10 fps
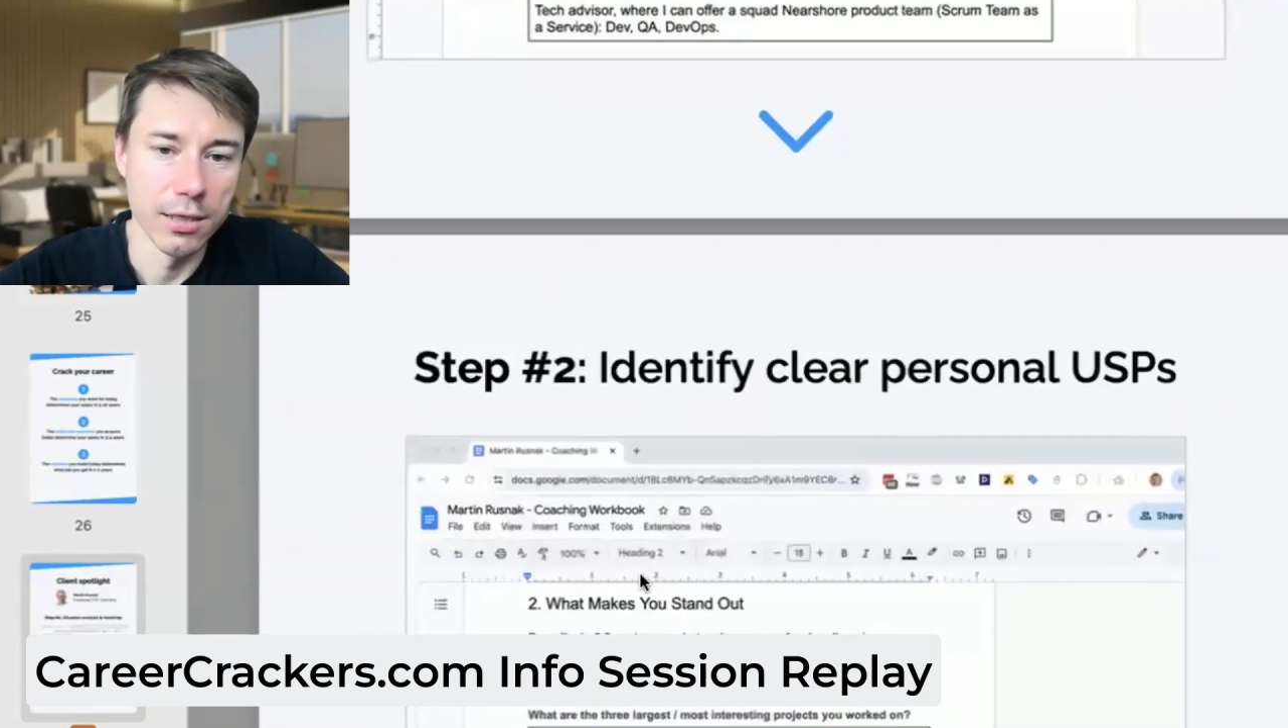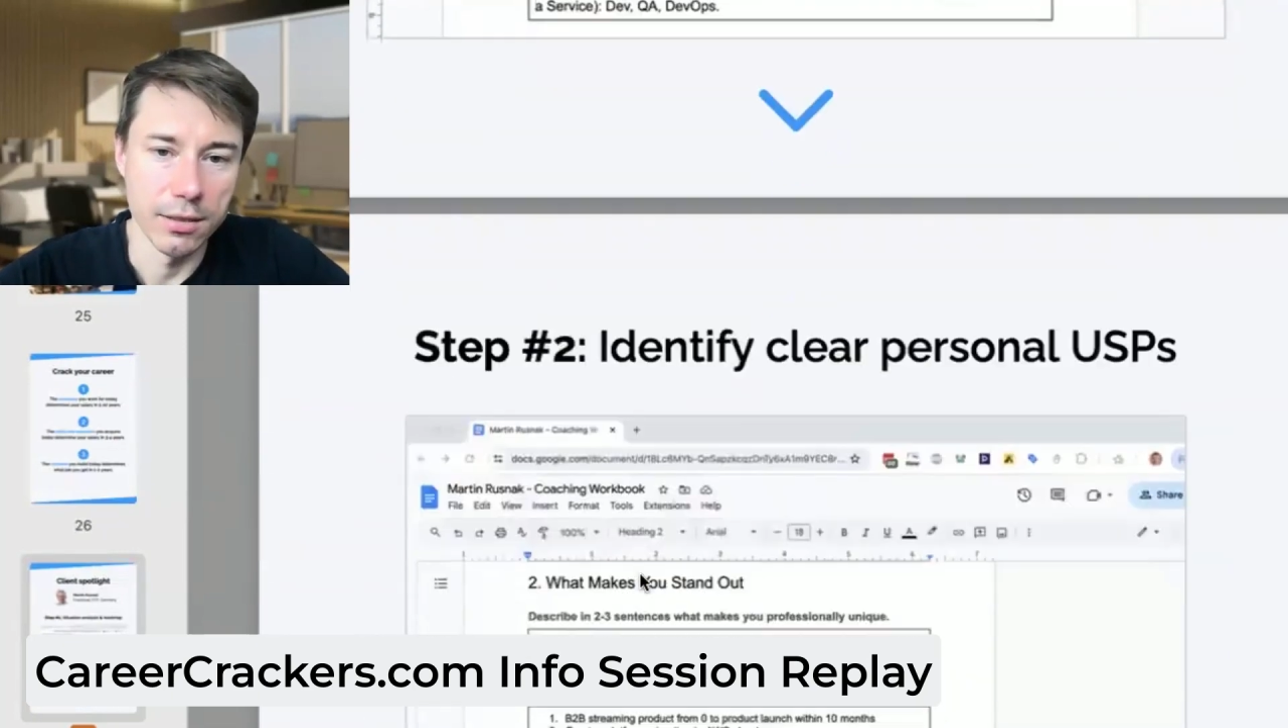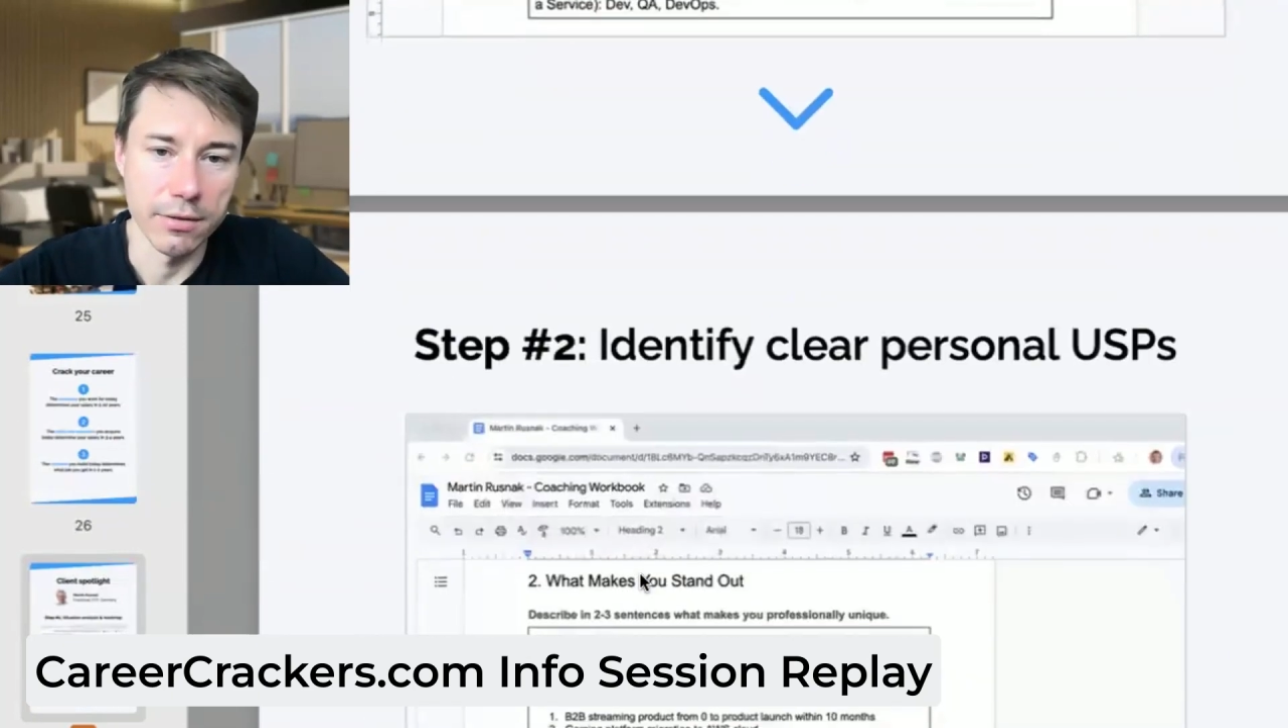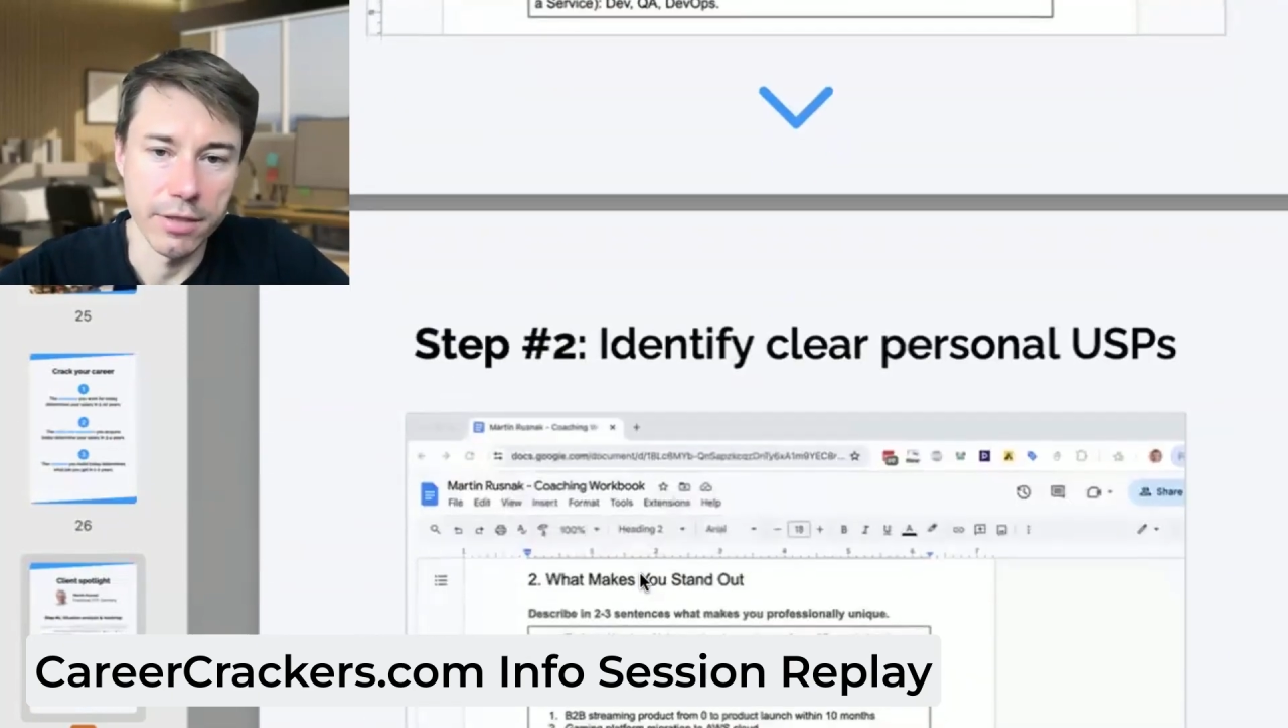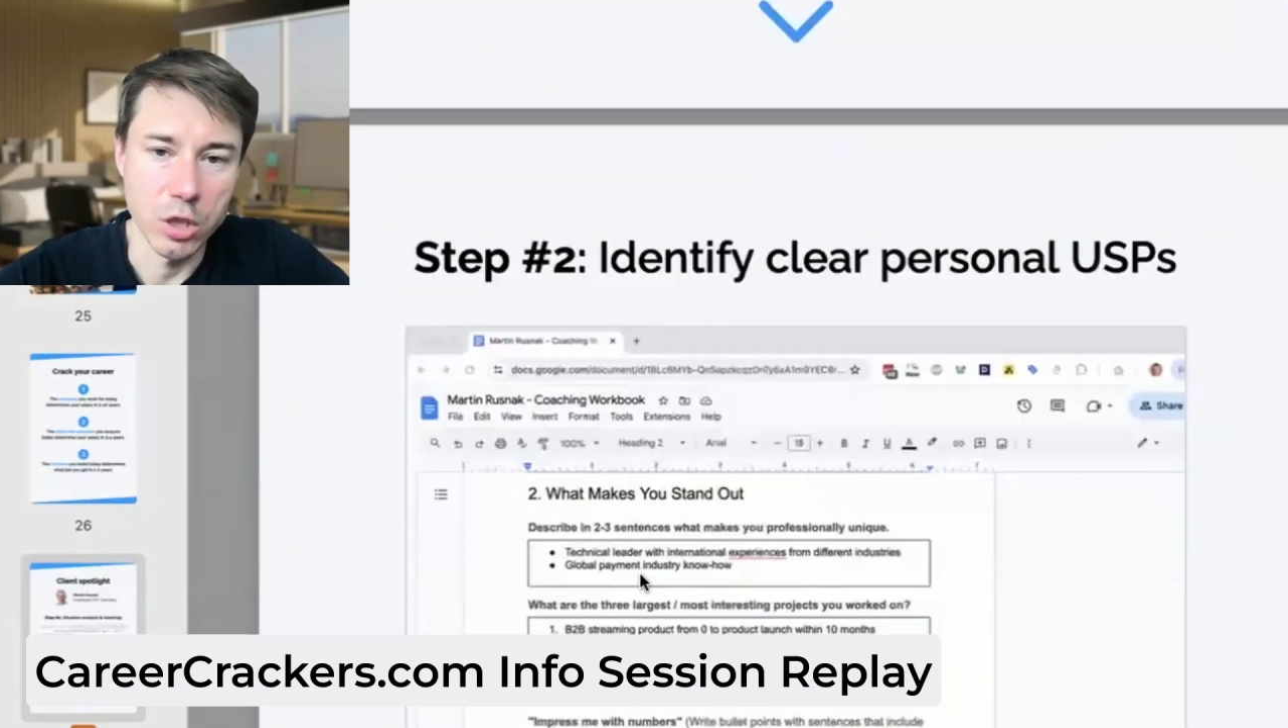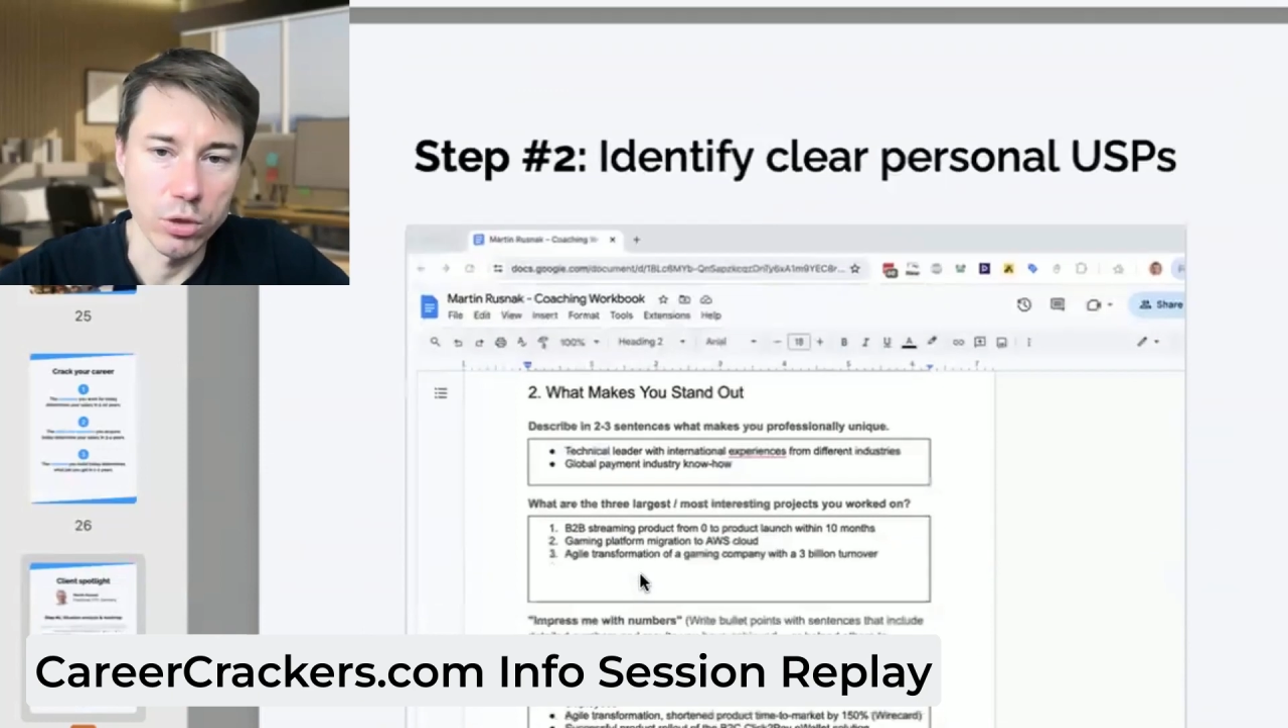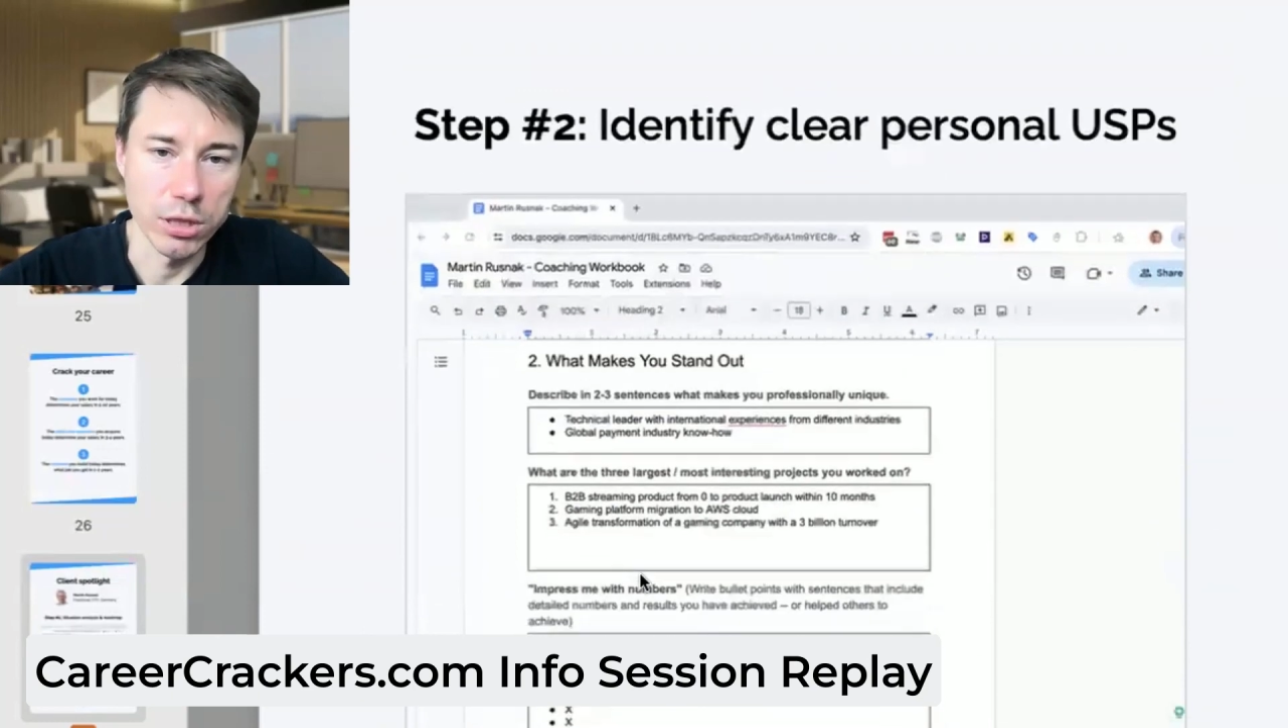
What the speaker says: then we